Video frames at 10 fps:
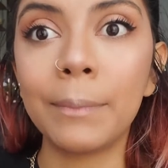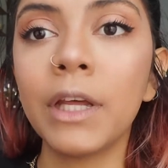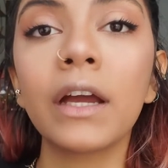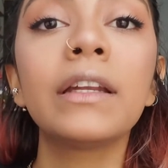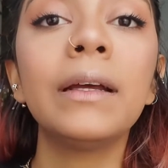I'm
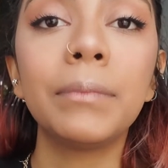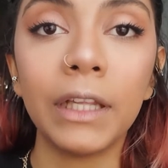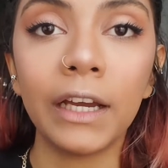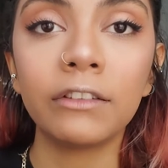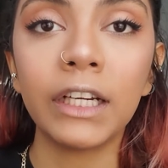not gonna
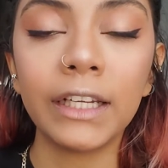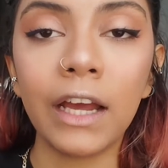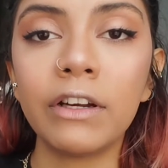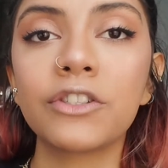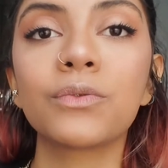apply it right
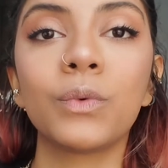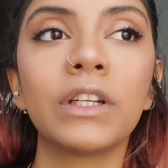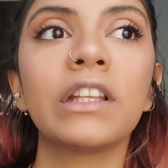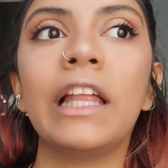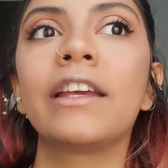now. I just want
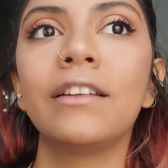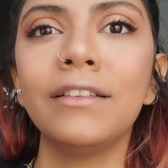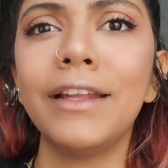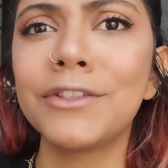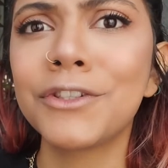to like
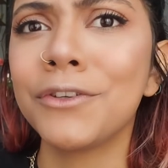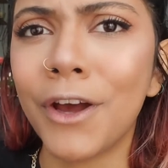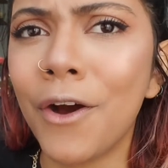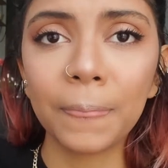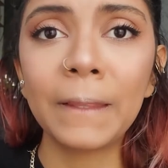let you know.